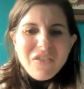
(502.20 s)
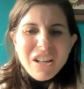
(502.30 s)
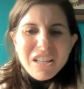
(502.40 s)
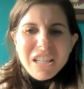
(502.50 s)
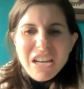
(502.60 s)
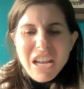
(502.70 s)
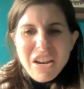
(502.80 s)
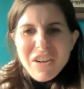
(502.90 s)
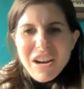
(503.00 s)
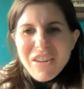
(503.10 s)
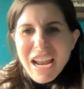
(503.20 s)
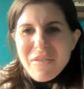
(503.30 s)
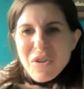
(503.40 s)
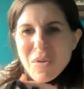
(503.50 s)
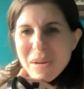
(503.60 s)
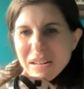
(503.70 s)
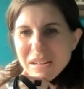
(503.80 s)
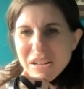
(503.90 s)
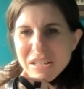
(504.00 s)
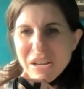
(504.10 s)
Rabbi Hammer
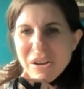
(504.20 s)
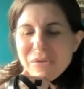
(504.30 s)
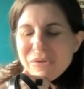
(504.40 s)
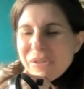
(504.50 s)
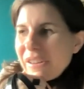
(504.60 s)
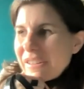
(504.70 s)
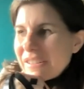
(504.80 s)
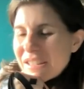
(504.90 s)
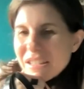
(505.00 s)
reminded us of the